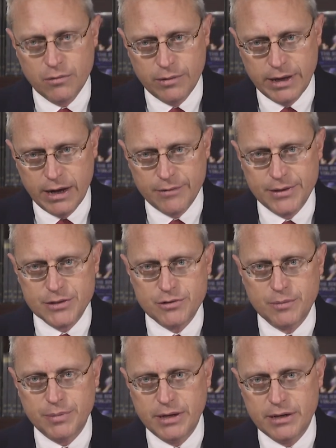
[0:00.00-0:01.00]
we have these
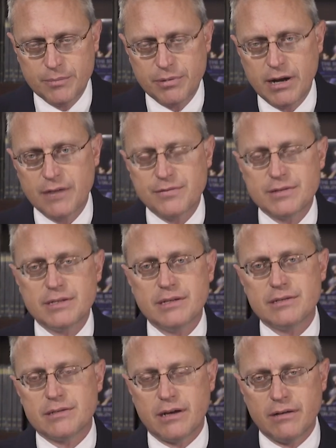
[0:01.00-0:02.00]
repeated
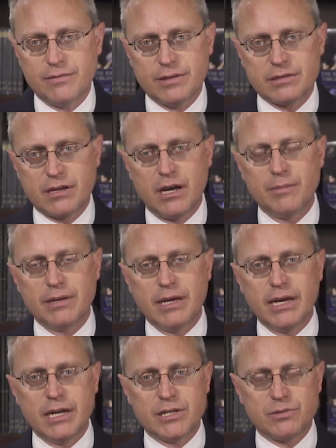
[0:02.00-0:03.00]
prophecies of this coming
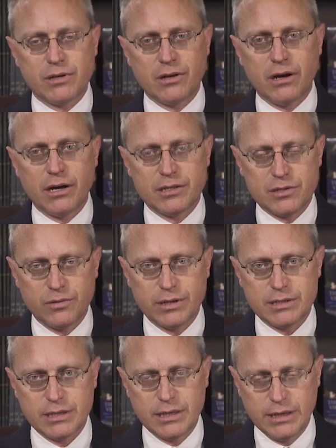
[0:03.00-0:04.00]
age when God is
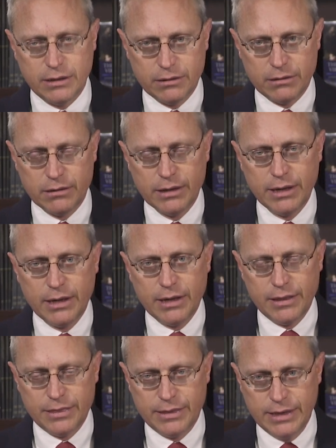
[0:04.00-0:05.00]
going to heal
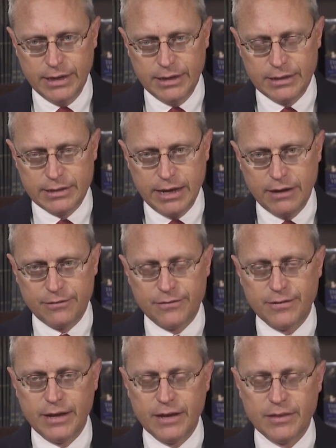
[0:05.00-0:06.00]
the
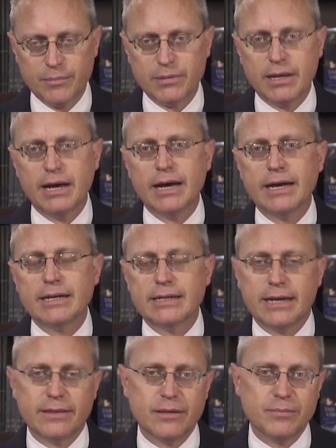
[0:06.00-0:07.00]
deaf and the
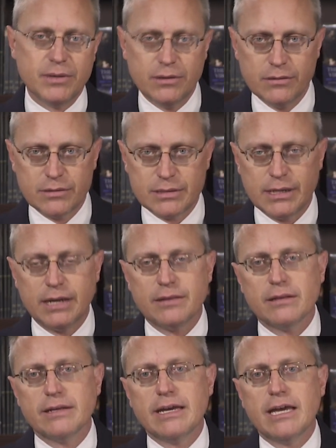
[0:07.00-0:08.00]
blind and the mute and
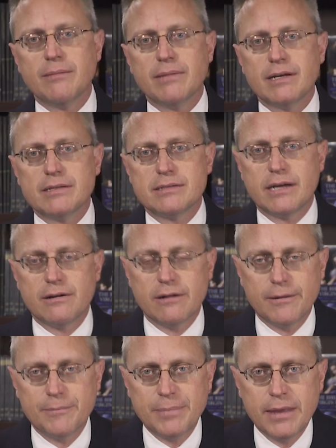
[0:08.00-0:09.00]
the lame,
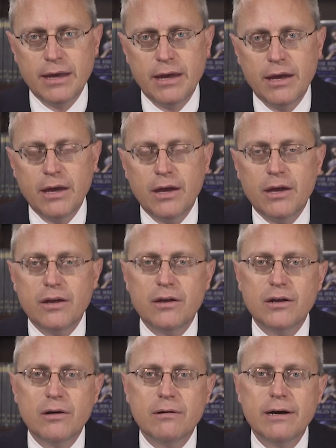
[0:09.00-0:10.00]
etc. You
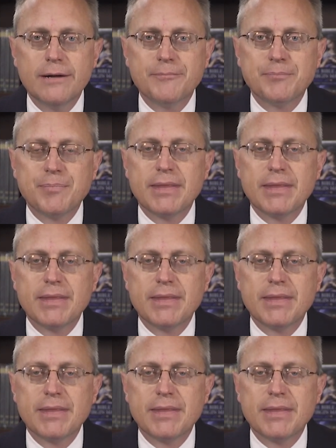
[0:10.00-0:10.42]
know what?